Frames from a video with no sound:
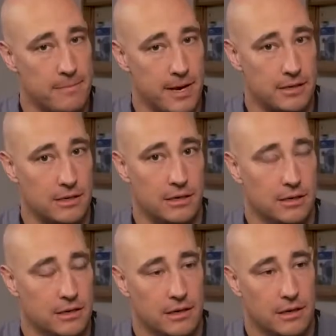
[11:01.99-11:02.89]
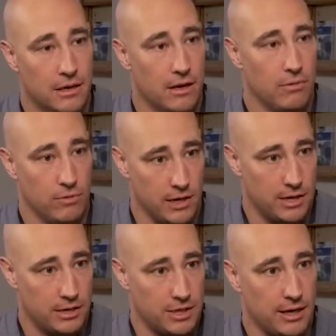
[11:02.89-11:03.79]
patient, we're going
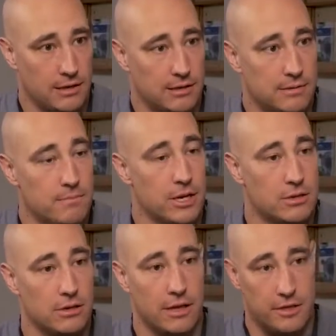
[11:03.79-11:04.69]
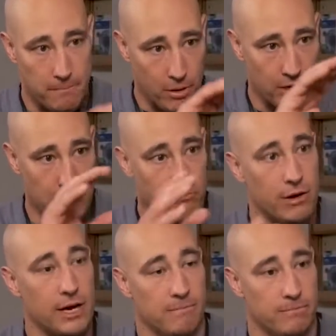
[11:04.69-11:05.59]
to check to make sure that the bony
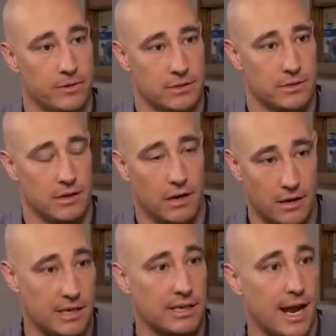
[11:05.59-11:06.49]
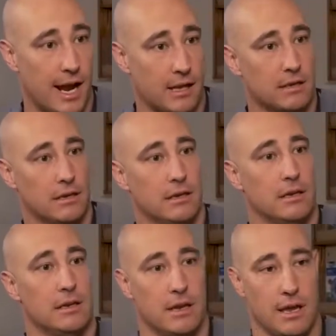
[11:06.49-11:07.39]
rims are intact.
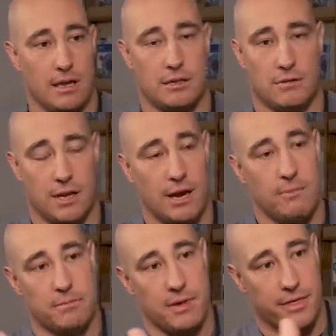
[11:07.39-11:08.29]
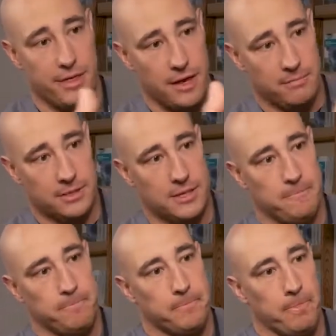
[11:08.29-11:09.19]
Okay, so again with my thumbs,
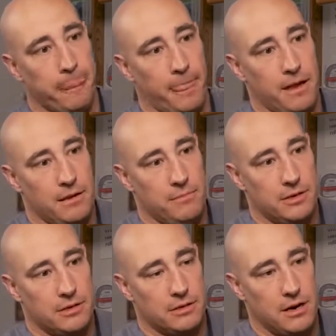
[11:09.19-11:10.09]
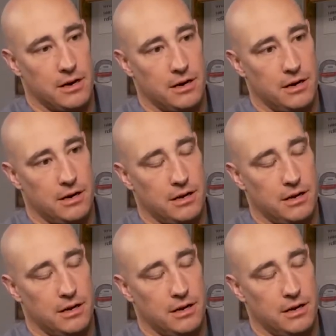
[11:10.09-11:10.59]
I'm going to start